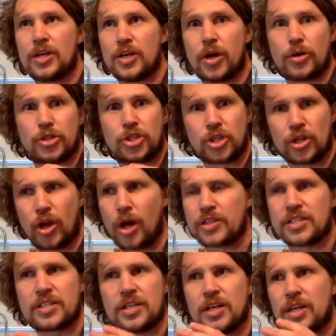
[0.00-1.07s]

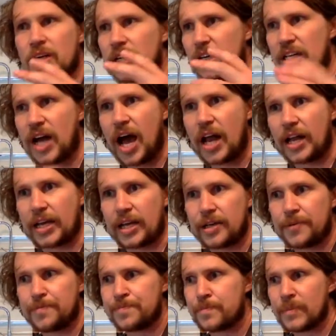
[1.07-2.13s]
shallots, garlic,
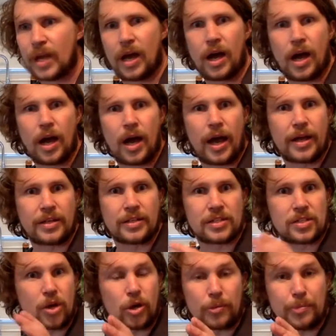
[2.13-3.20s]
and
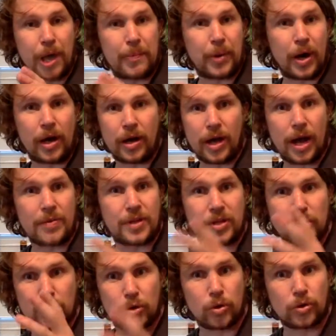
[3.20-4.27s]
salt and pepper. And then
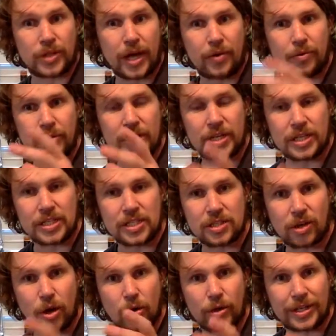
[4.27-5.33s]
you cook that really
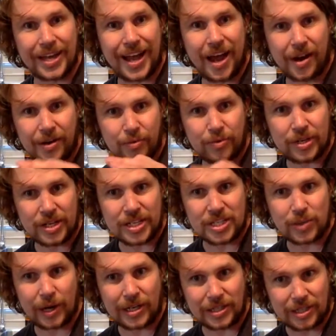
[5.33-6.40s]
slowly down and really
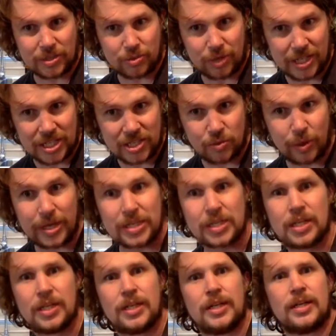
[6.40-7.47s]
sweat till it's really sweet,
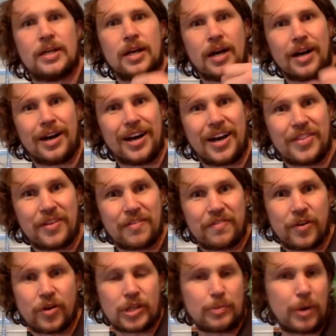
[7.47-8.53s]
and then
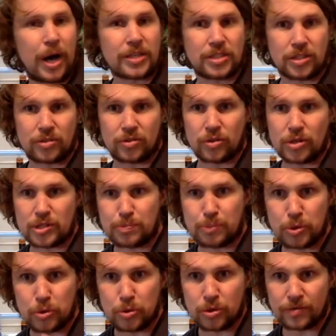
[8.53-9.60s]
fold your pasta through. It's
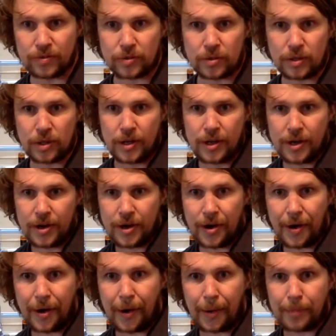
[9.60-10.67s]
beautiful.
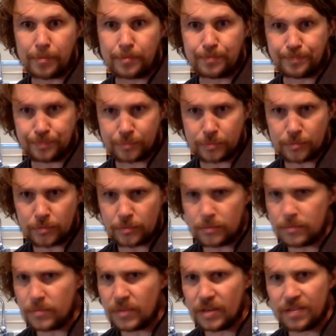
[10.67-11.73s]

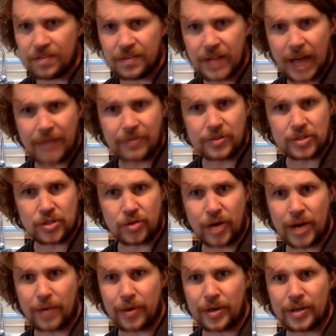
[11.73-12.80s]
Falafels,
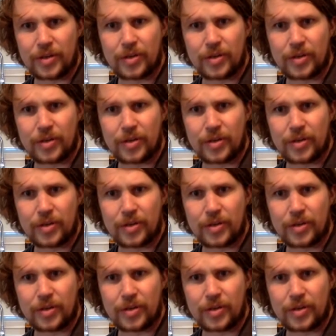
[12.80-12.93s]
great one.